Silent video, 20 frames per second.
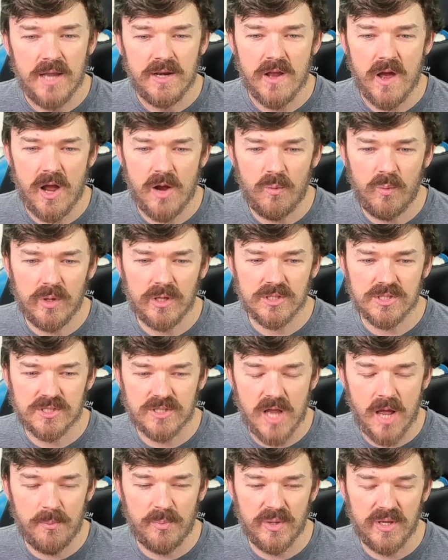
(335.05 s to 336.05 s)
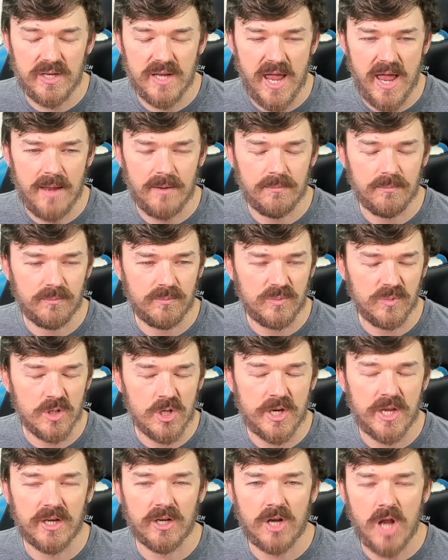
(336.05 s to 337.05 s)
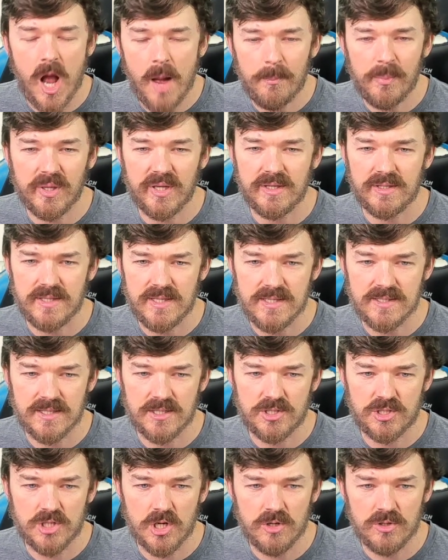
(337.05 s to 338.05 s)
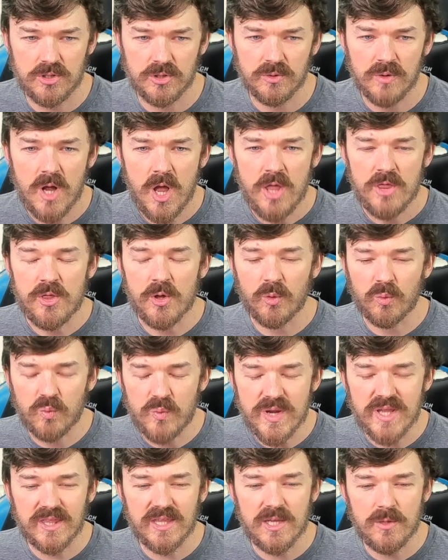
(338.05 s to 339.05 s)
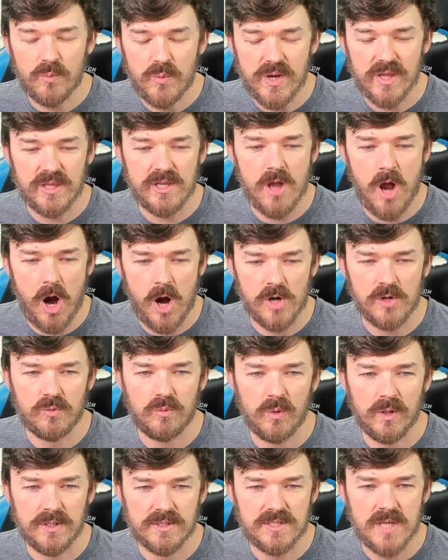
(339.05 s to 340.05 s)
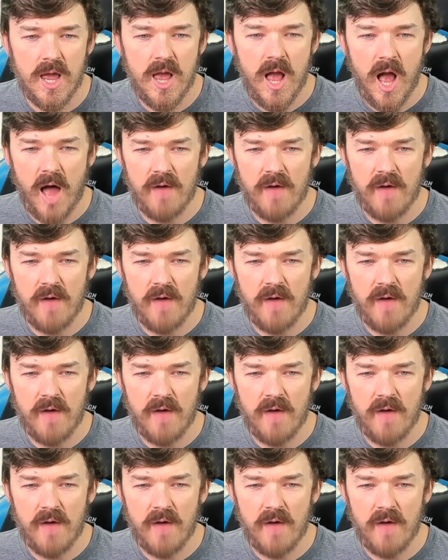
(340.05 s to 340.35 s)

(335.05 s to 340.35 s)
Now I will stop in and look at a couple of these and show you the really, really hard ones.